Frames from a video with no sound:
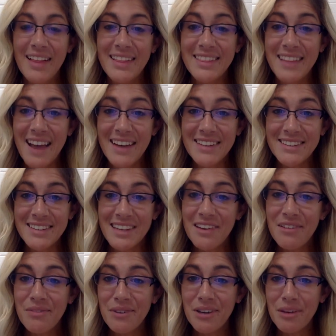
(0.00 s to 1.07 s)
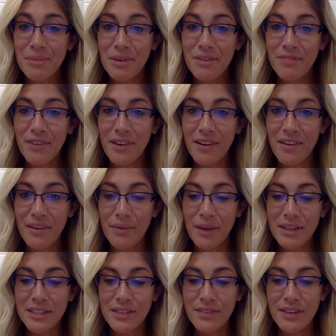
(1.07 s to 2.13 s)
Lastly, what could be a fun family
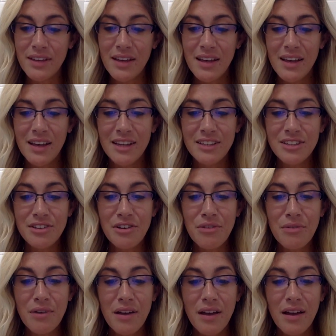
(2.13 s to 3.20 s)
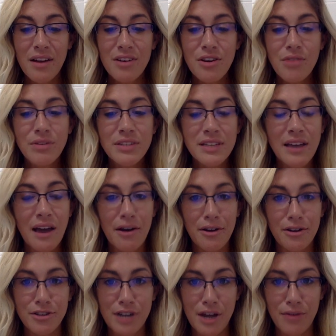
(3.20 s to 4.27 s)
activity is, noticing how
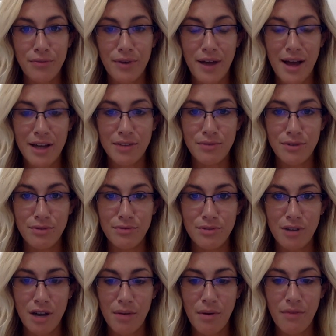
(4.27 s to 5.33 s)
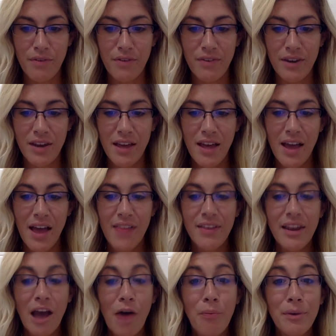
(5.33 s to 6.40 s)
your child reacts when you talk about vivid, and then
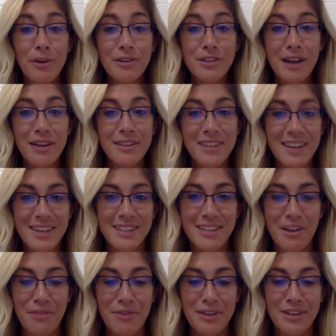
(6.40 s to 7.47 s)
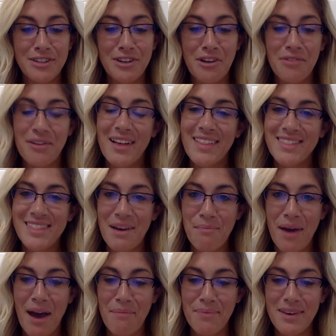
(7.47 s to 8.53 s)
helping your child take a selfie to show them
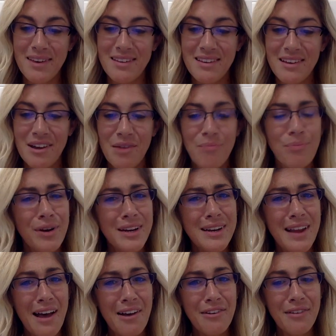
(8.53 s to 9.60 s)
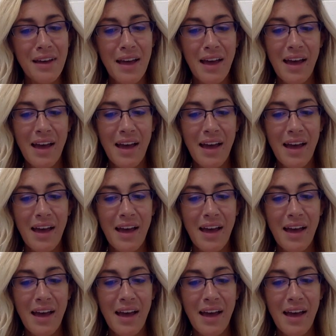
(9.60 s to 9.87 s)
happy. Print it out,